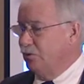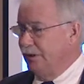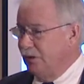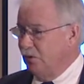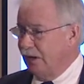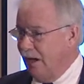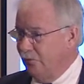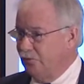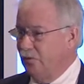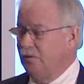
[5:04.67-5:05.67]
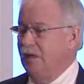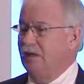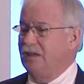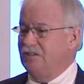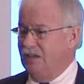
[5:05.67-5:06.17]
your legal counsel
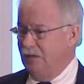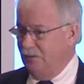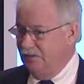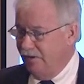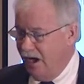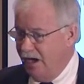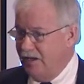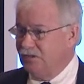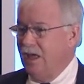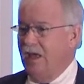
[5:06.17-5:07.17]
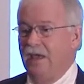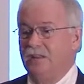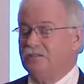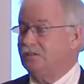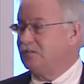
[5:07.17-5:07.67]
is ill-advised, and
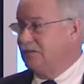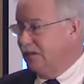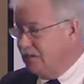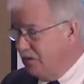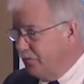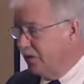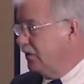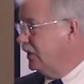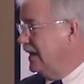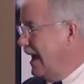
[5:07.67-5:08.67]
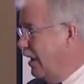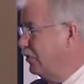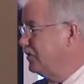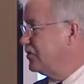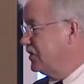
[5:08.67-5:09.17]
it's significantly
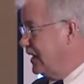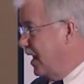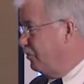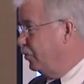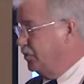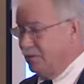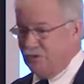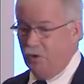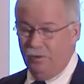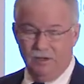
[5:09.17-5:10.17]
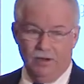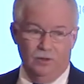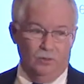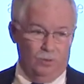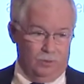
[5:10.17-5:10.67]
out of step with what's going on
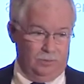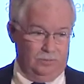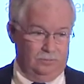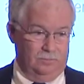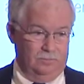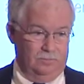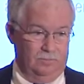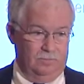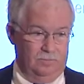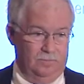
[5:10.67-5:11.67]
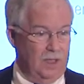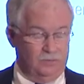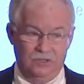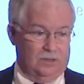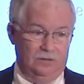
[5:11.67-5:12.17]
in the world.
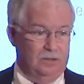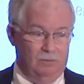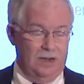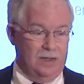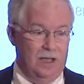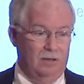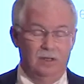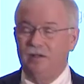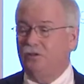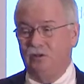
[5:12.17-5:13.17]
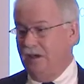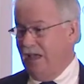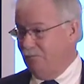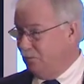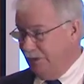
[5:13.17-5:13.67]
I'm just telling you right now, you can
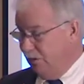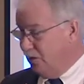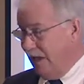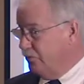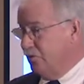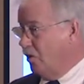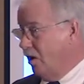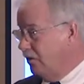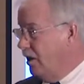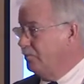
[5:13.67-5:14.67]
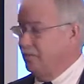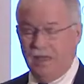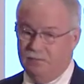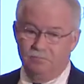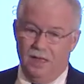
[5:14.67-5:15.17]
have your legal counsel call up,
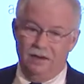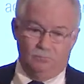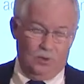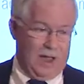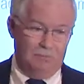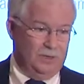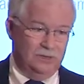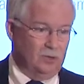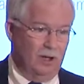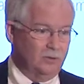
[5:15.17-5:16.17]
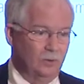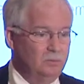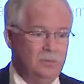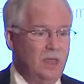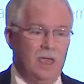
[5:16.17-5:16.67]
and, and we're happy to talk to
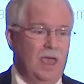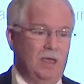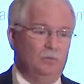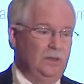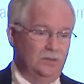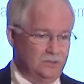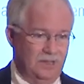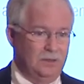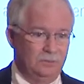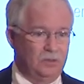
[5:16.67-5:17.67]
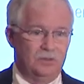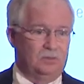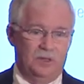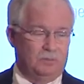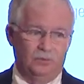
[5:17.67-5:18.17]
them, and we can send them to the
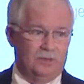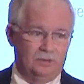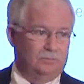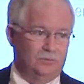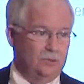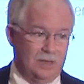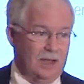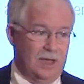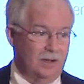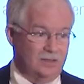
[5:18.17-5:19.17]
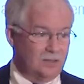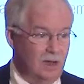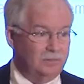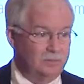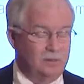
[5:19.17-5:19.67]
people that do that kind of
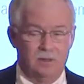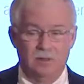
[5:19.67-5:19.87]
stuff.